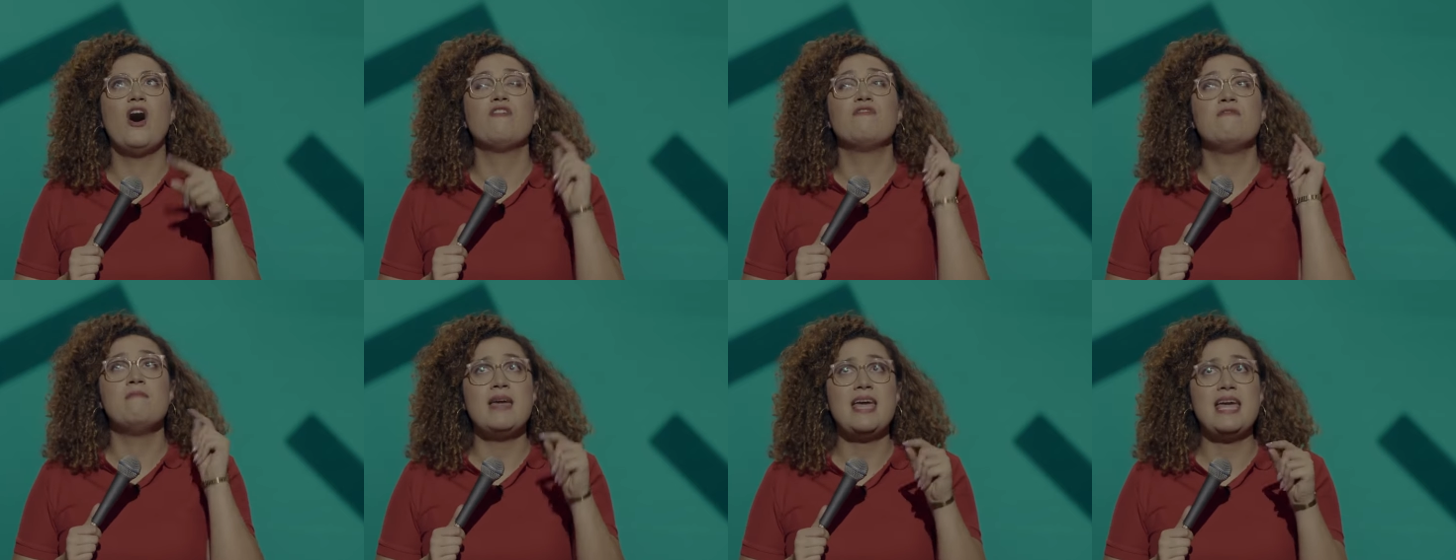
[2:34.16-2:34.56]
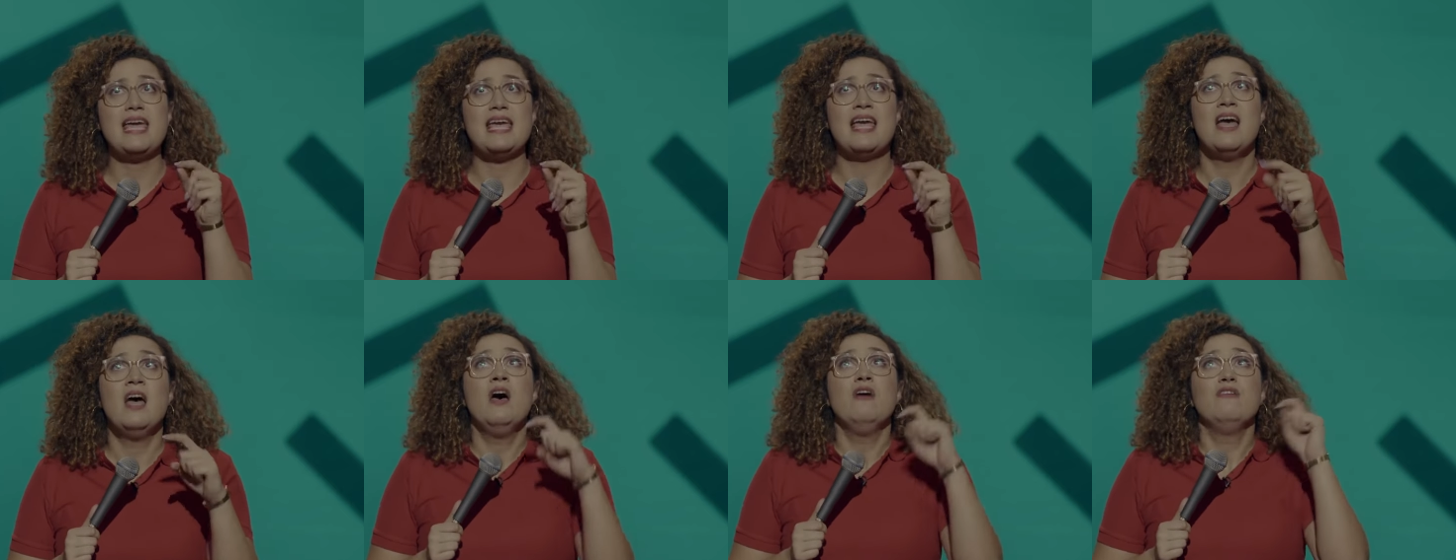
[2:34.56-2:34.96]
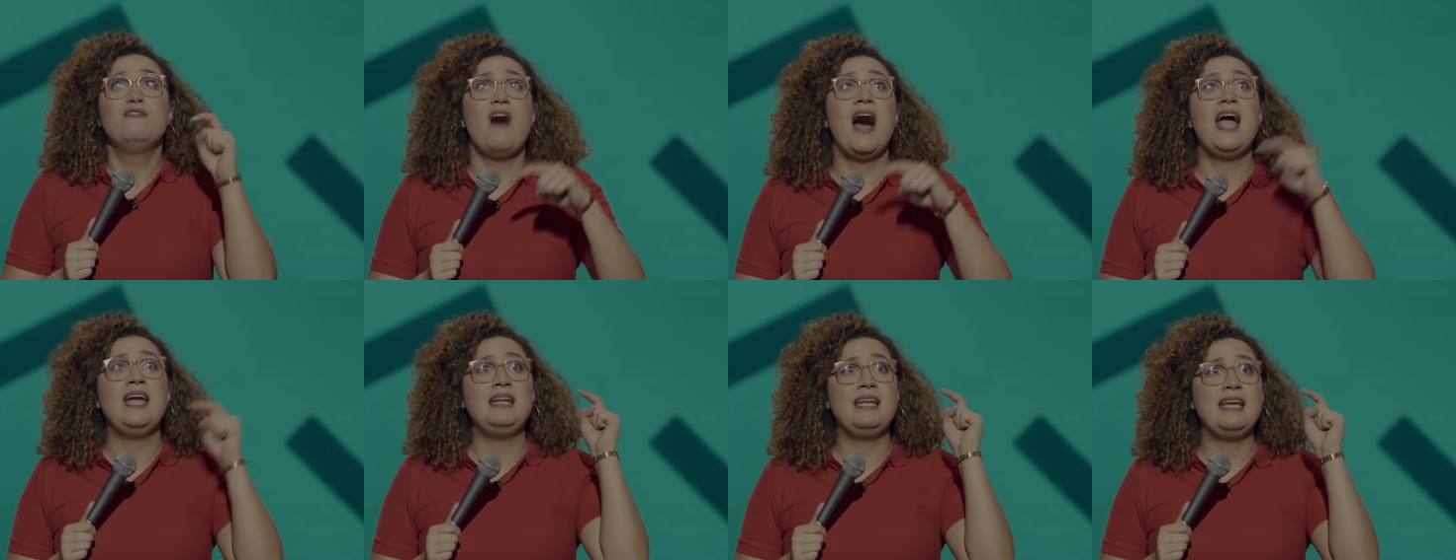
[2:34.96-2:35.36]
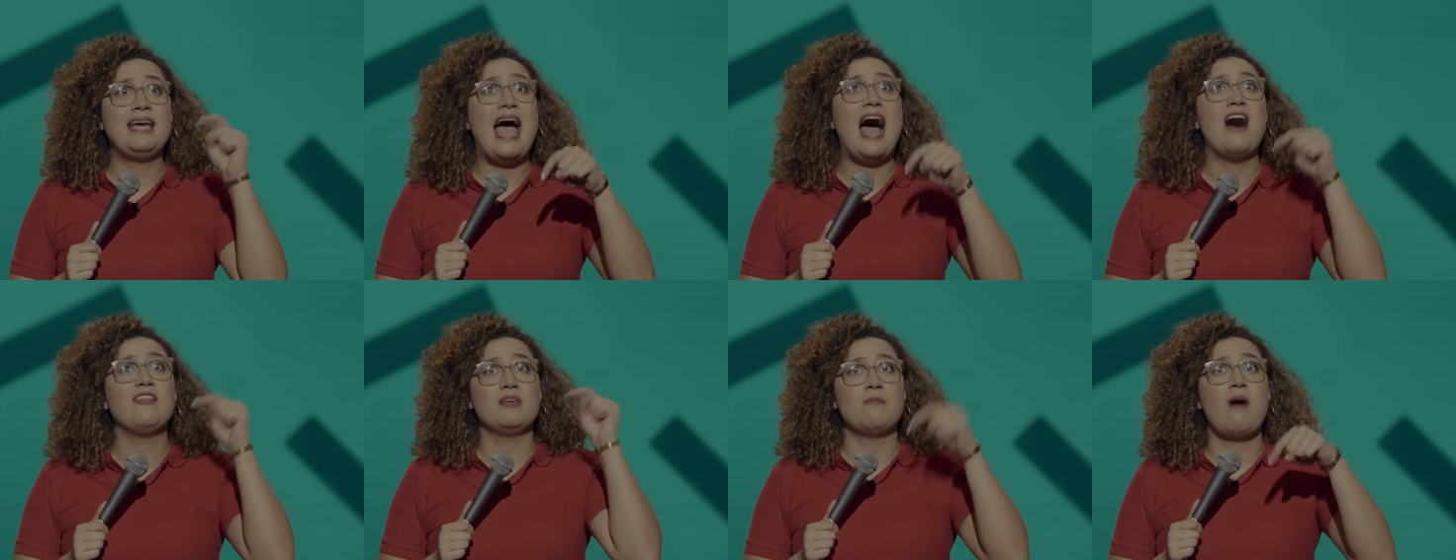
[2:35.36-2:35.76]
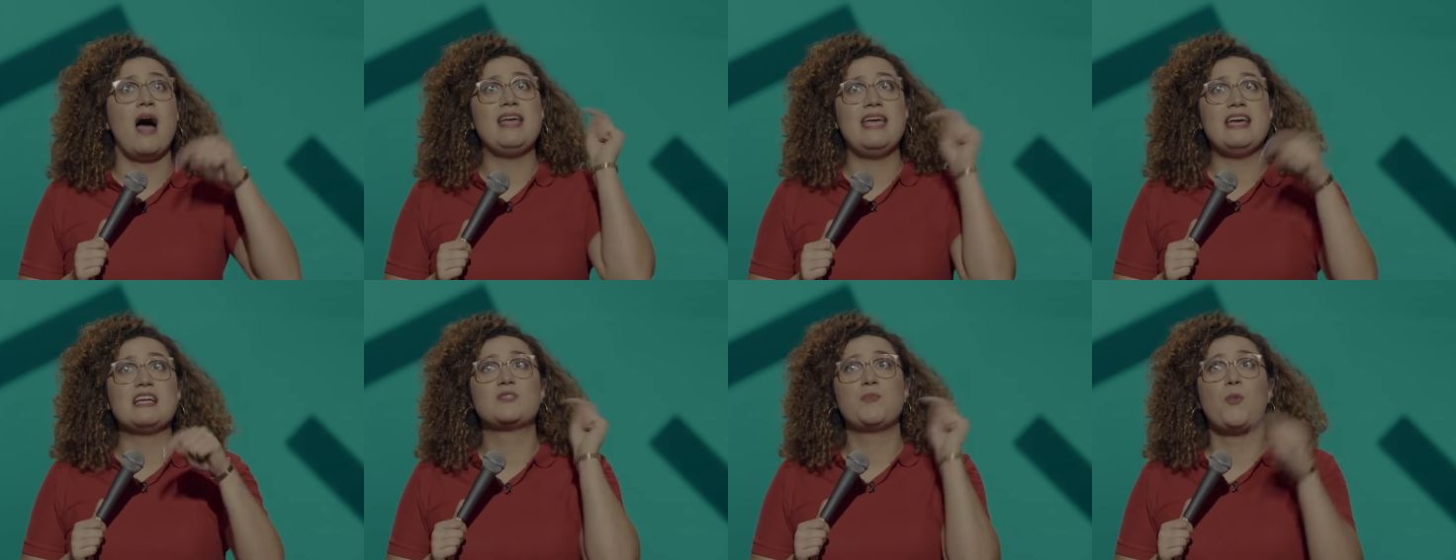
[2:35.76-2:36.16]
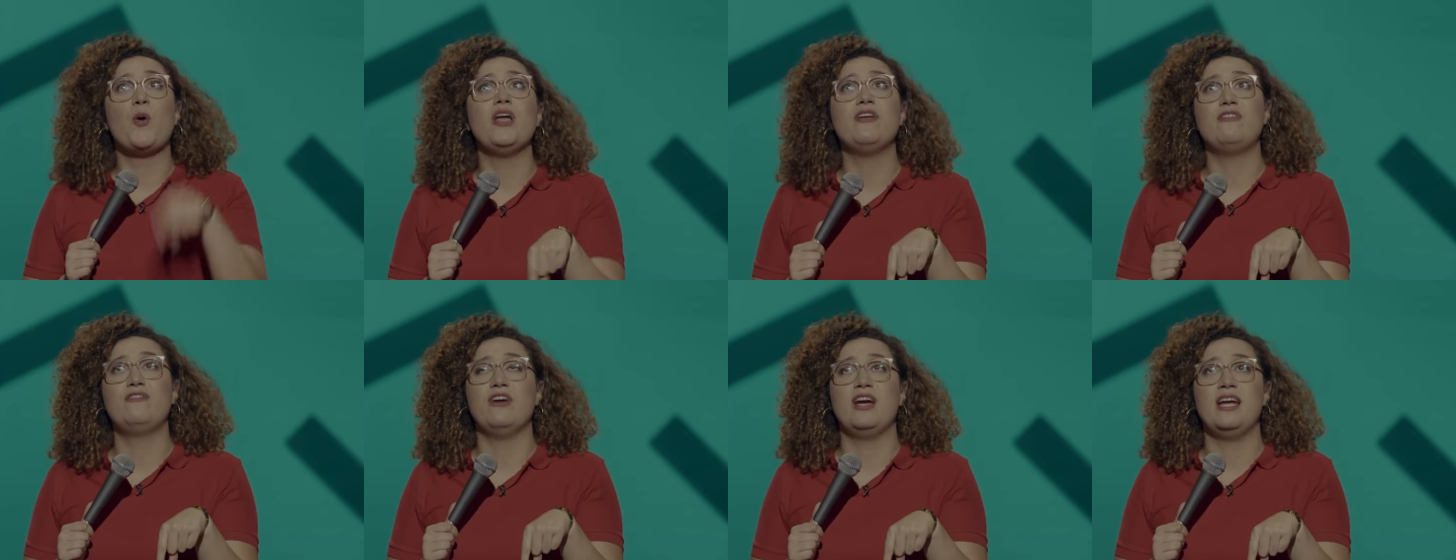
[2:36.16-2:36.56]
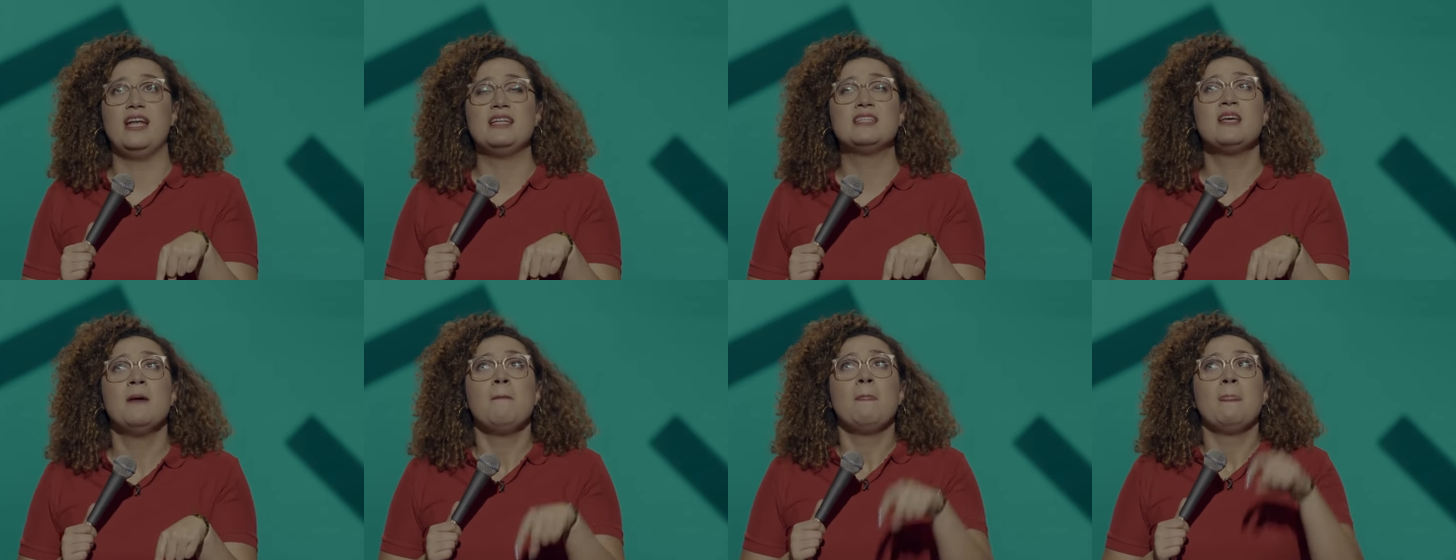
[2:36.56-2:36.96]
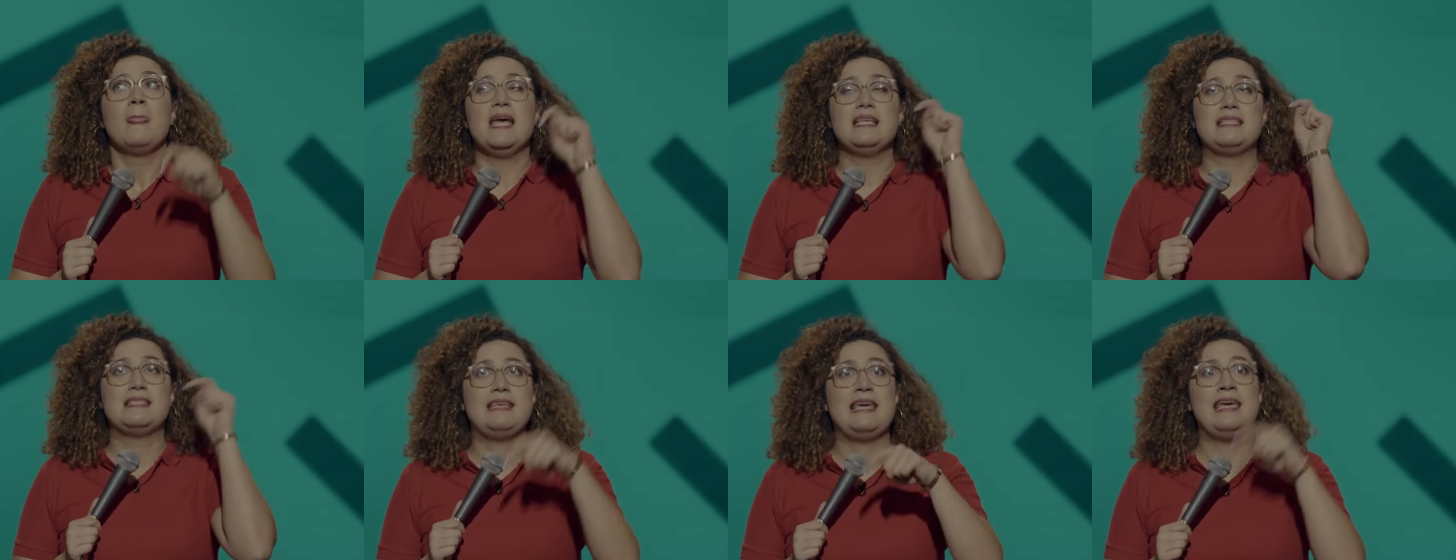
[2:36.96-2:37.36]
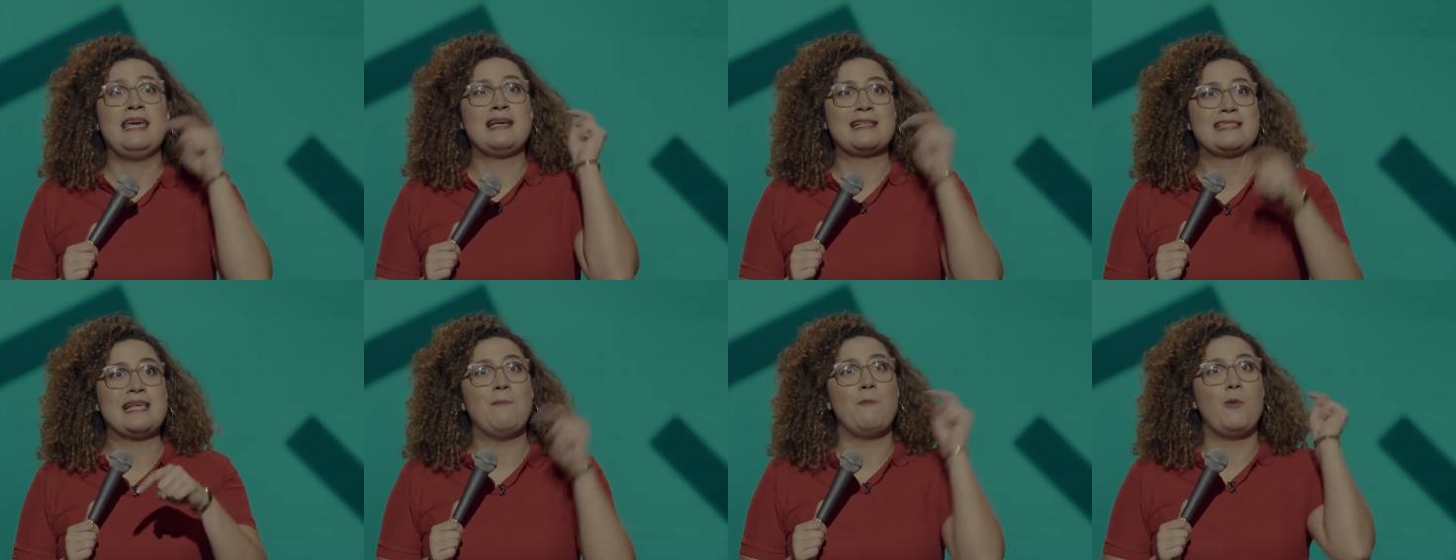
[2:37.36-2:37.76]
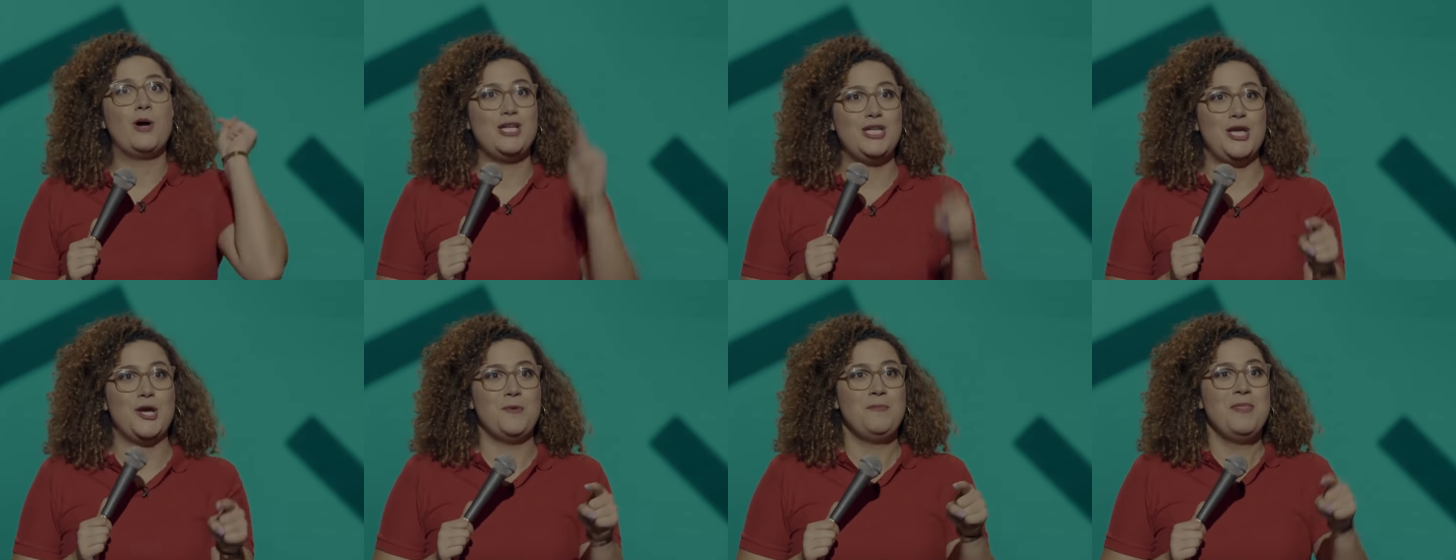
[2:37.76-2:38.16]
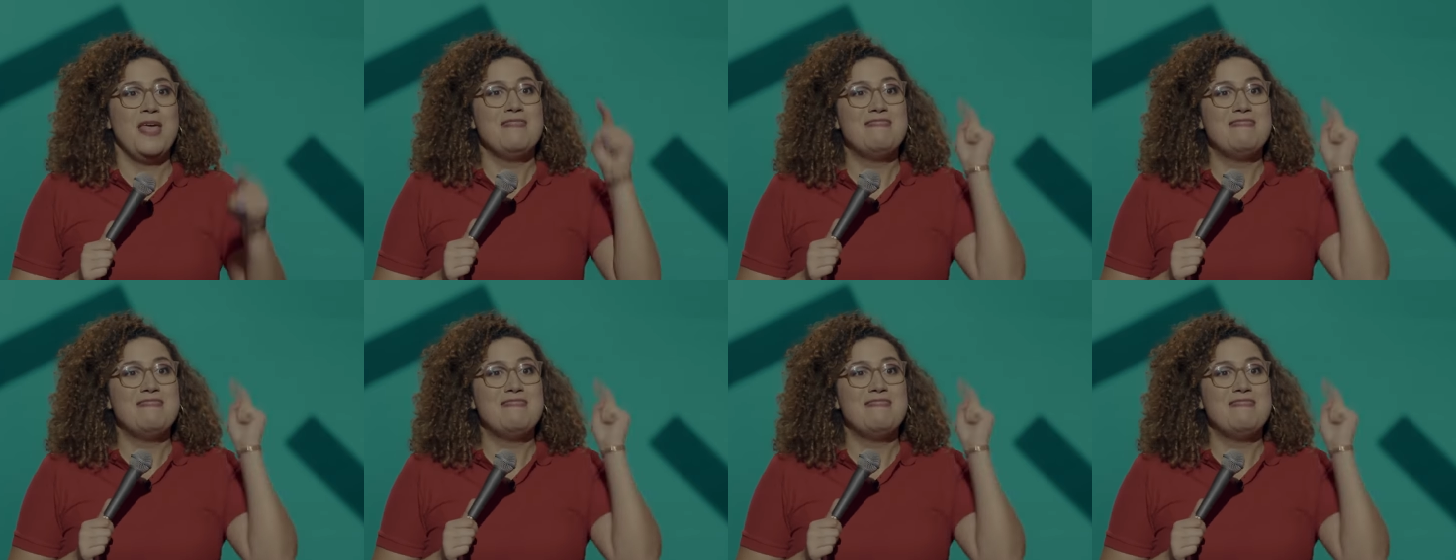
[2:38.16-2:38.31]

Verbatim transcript: of me finding out that my ex-boyfriend is seeing someone new.